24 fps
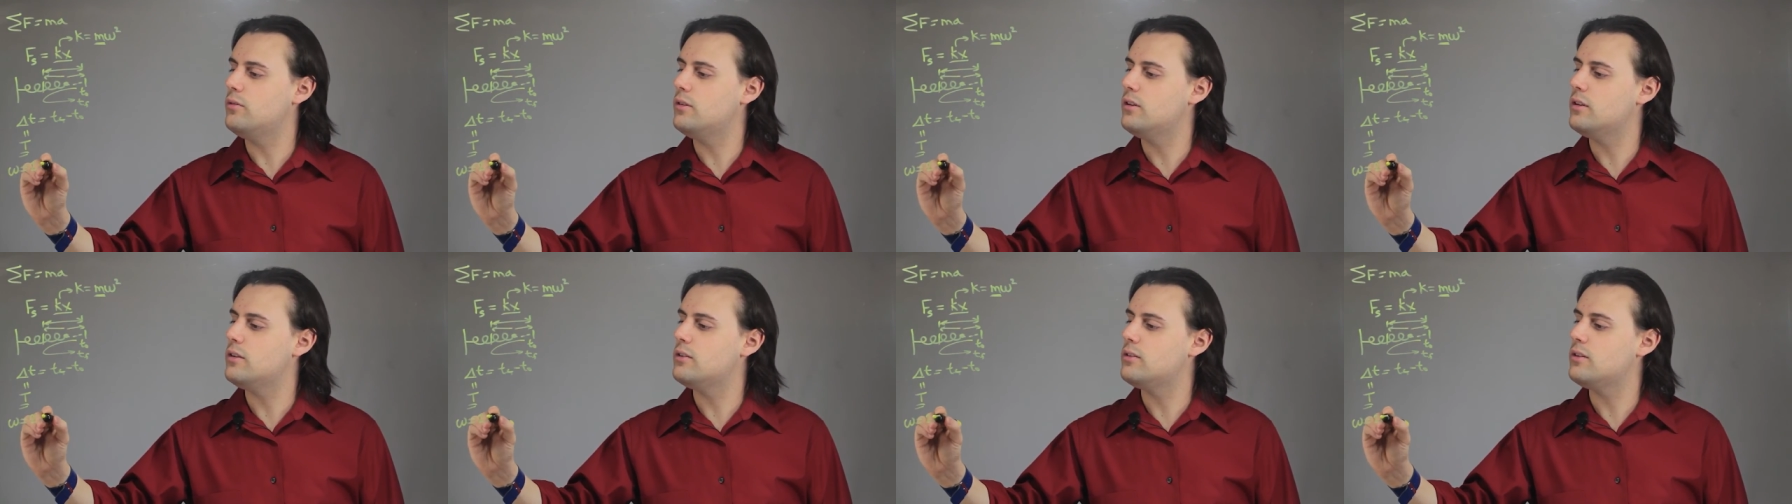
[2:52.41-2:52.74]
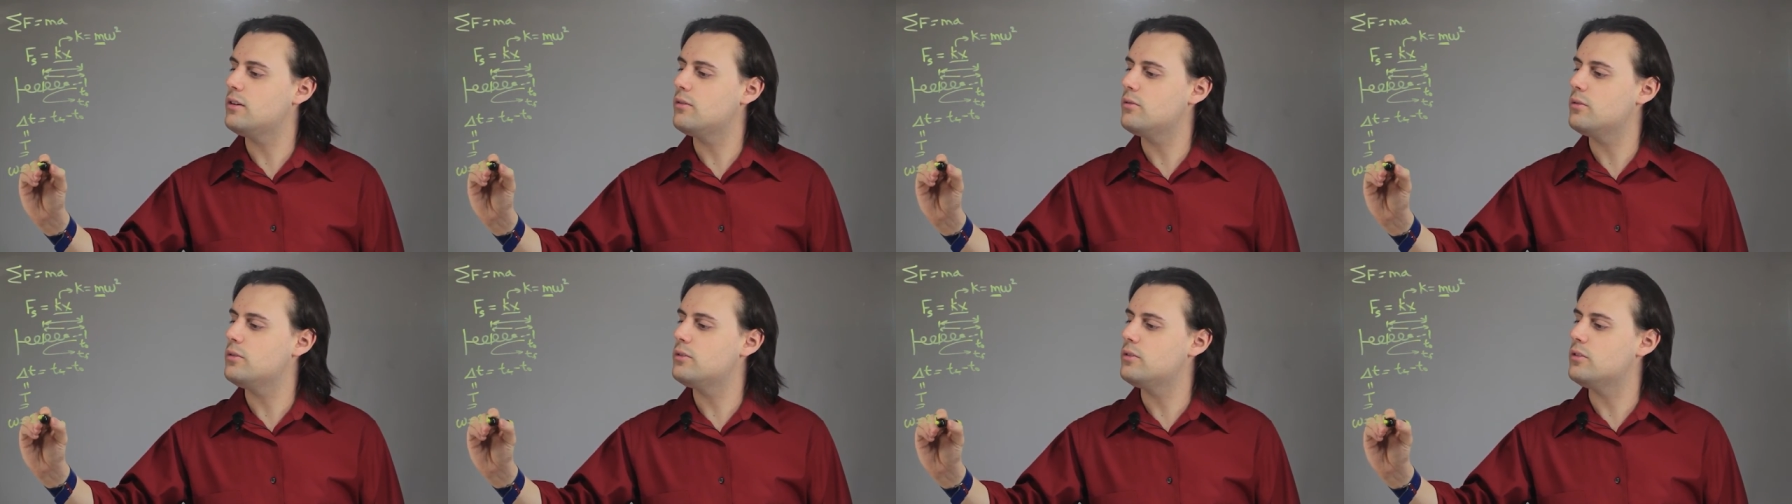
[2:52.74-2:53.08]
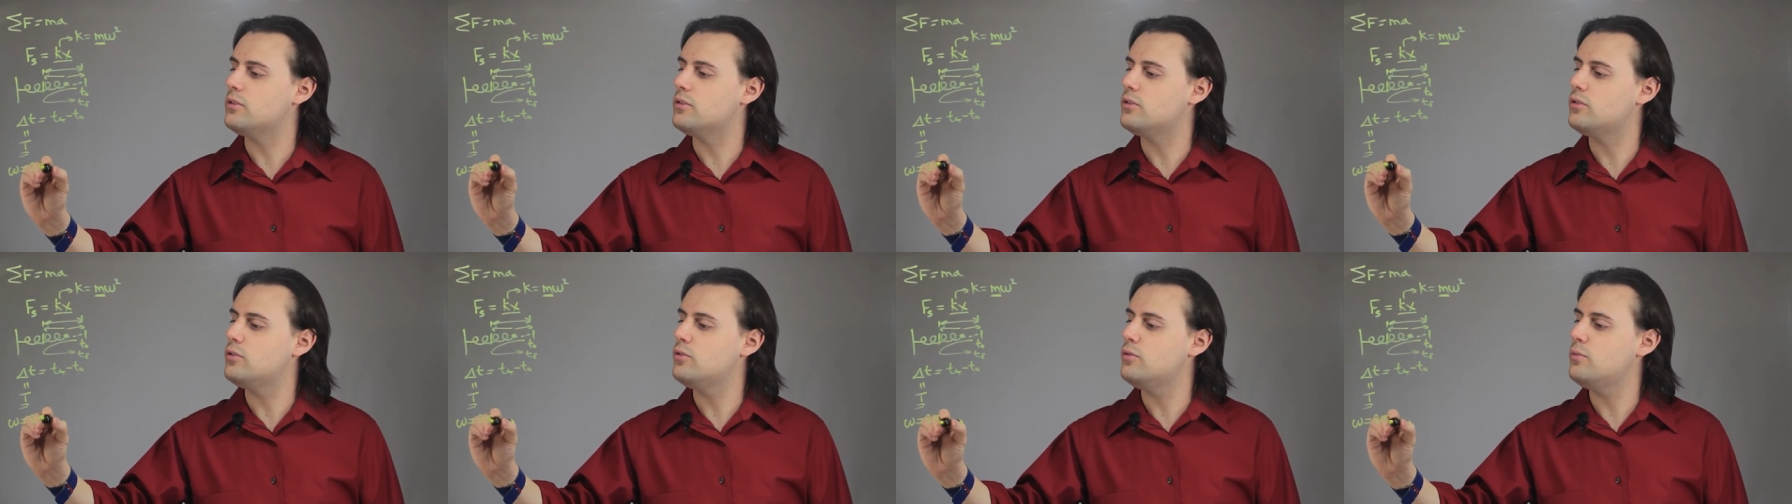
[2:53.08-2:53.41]
is equal to
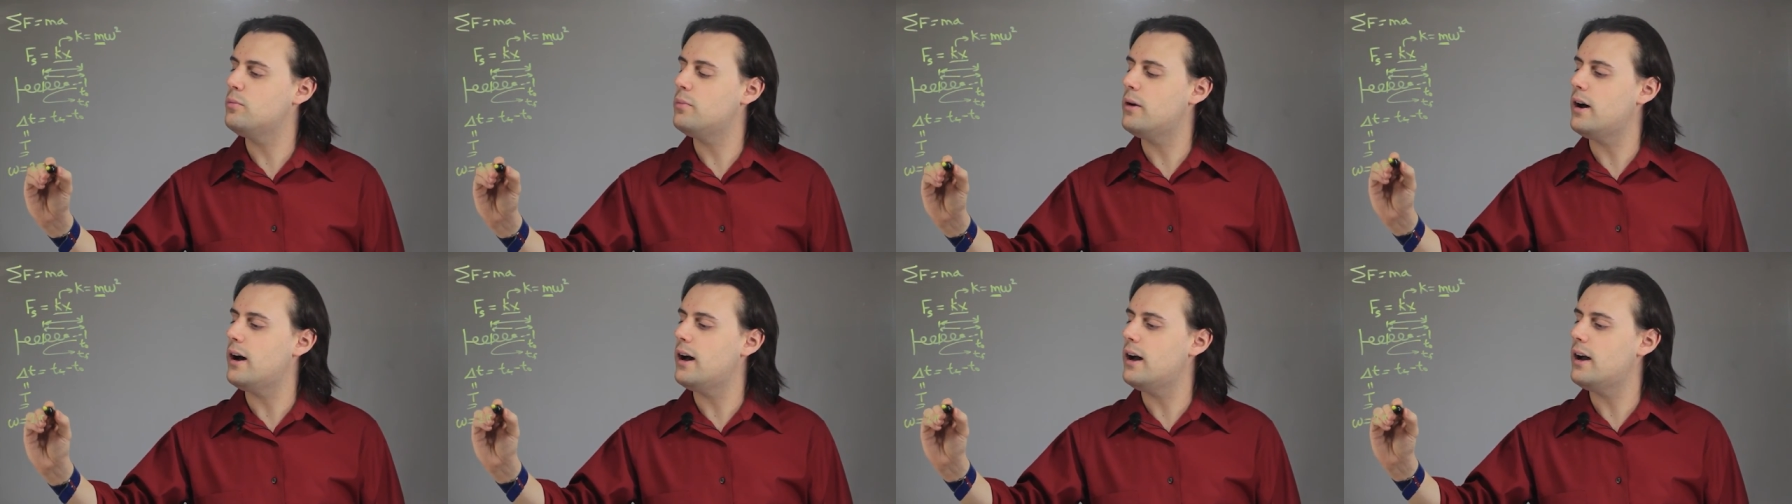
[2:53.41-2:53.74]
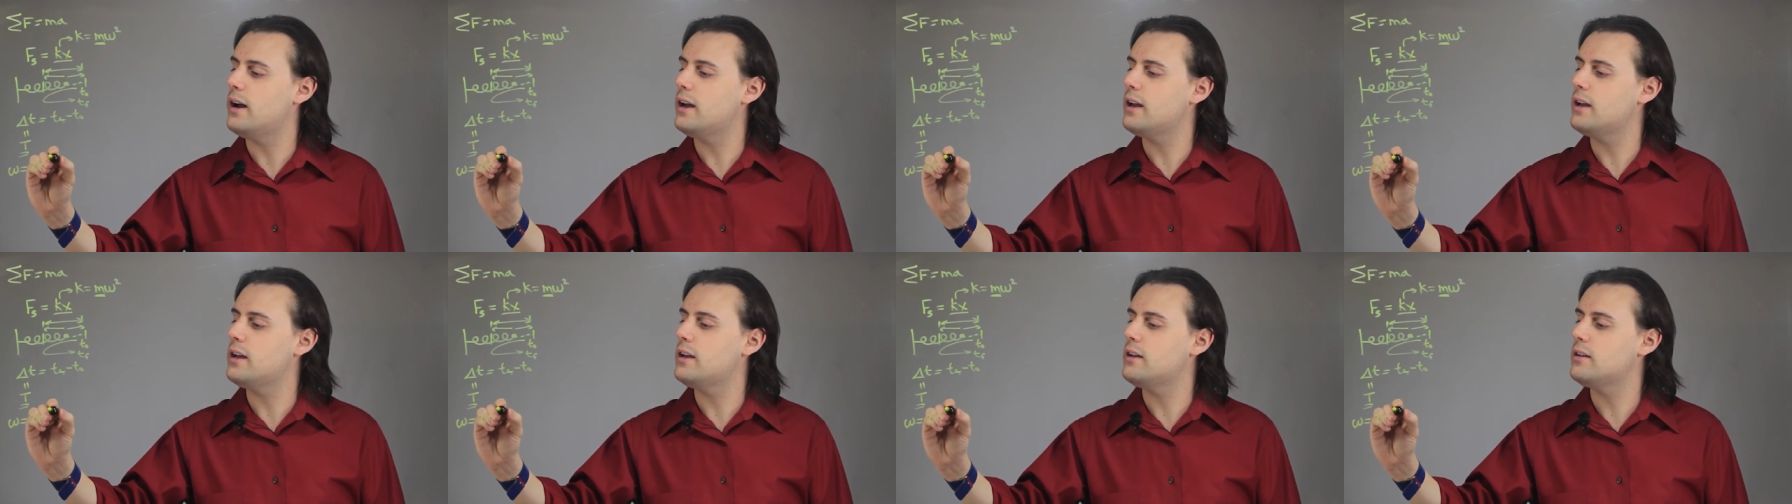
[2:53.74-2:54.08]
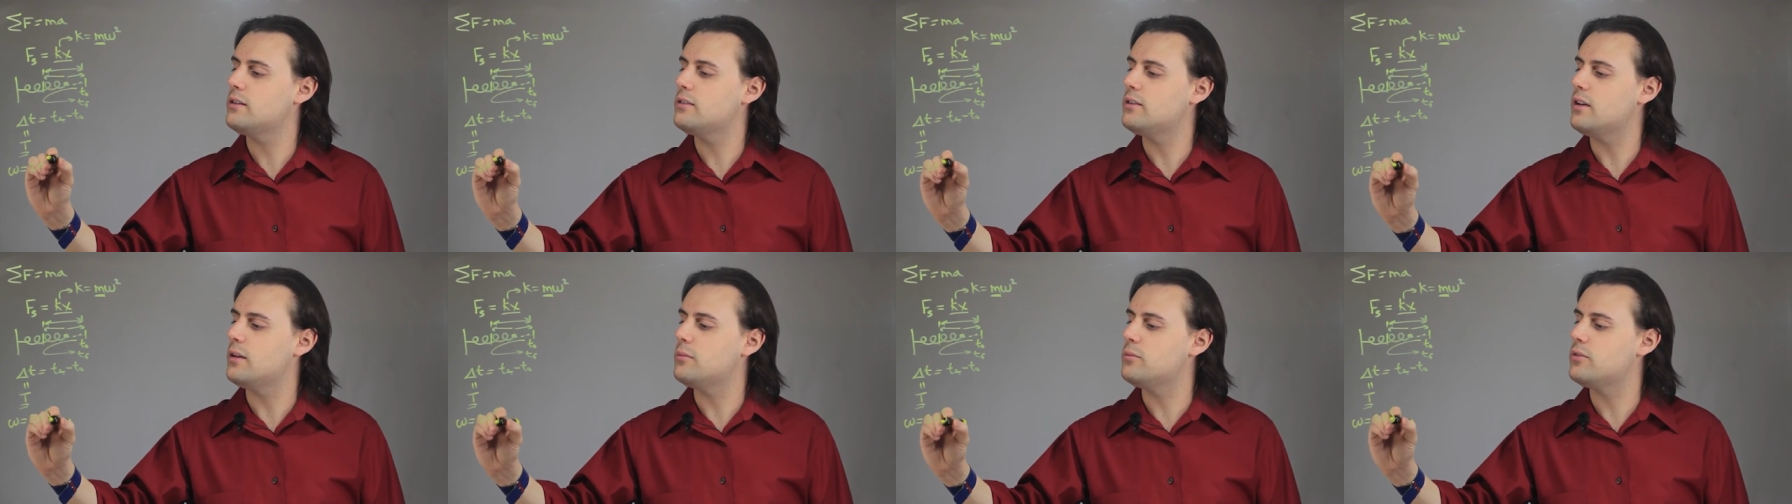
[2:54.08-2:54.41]
two pi
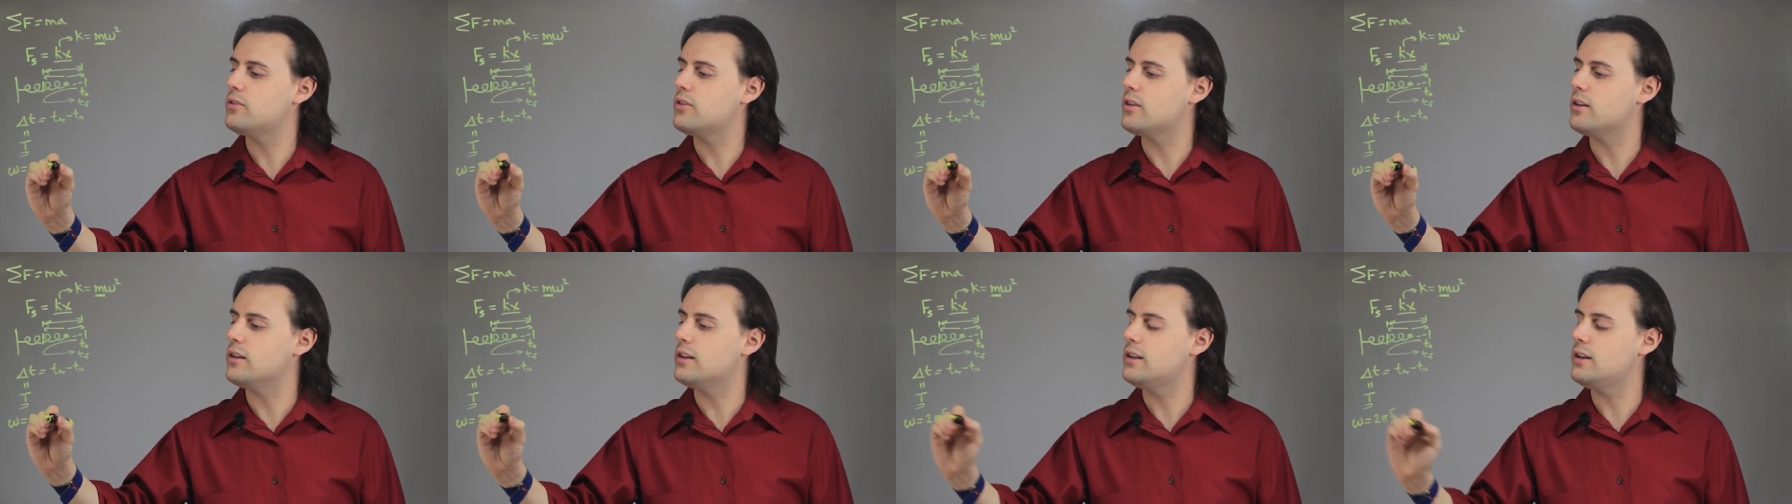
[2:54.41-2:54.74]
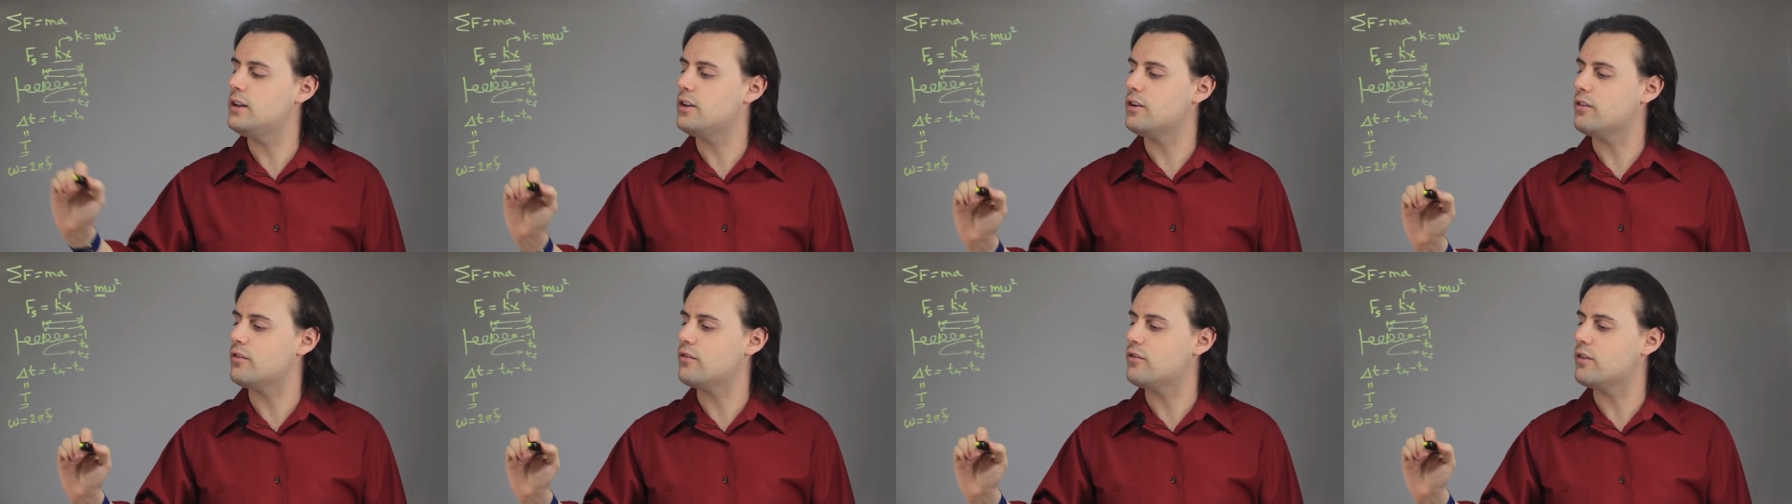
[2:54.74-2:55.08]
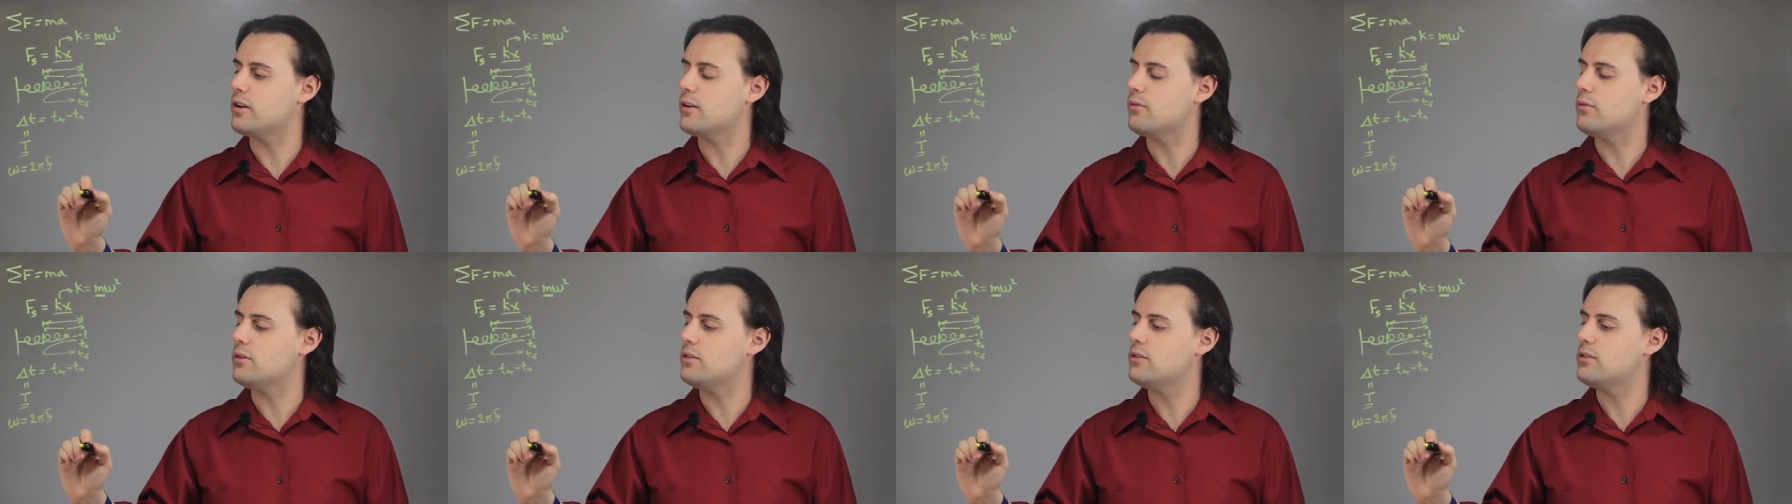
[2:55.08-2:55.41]
times the linear
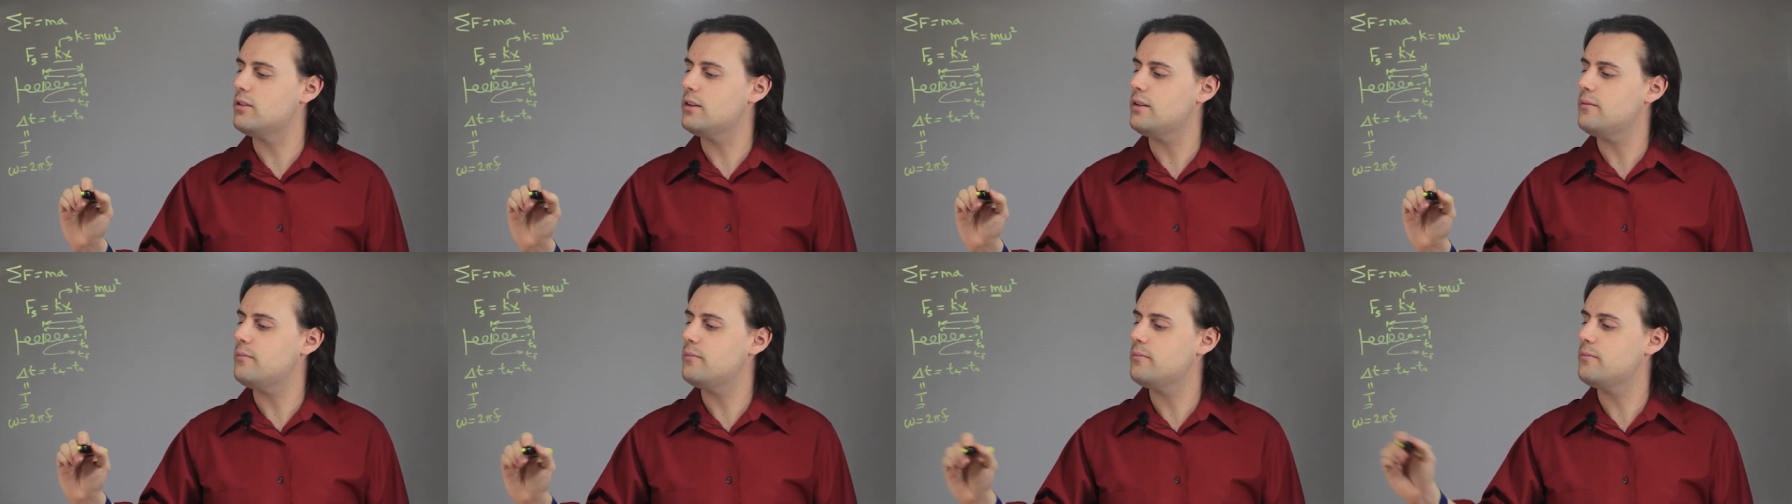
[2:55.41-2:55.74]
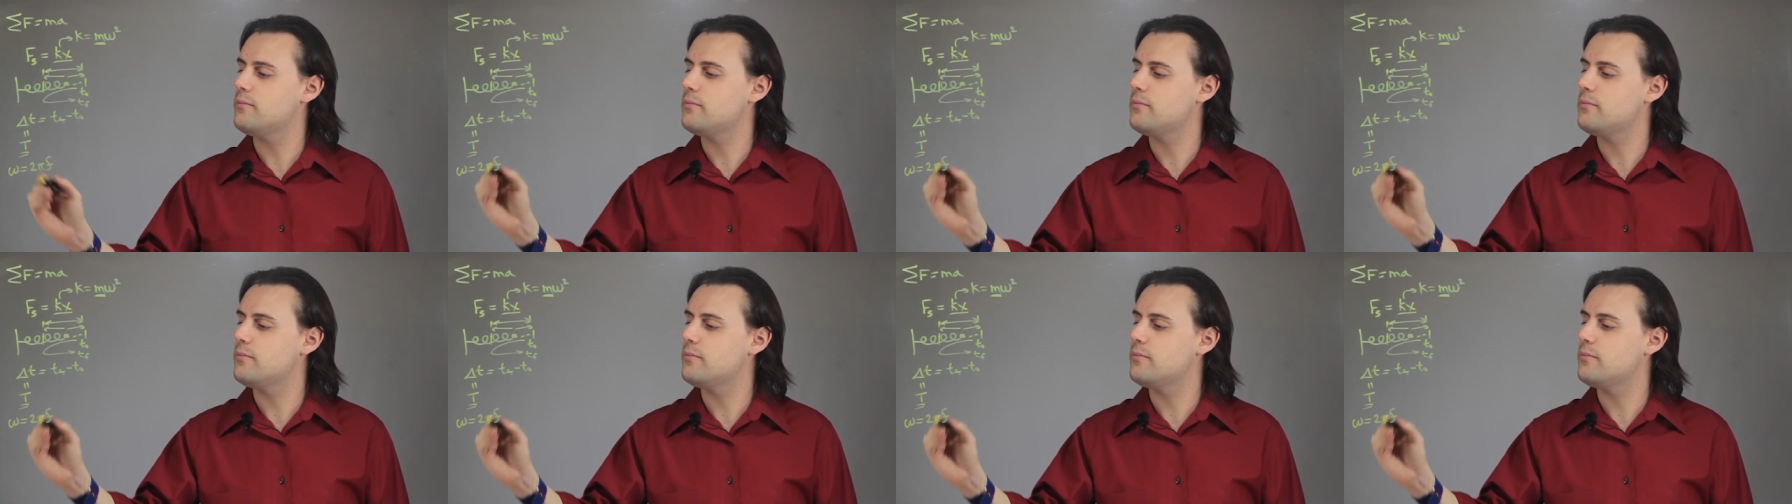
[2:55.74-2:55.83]
frequency,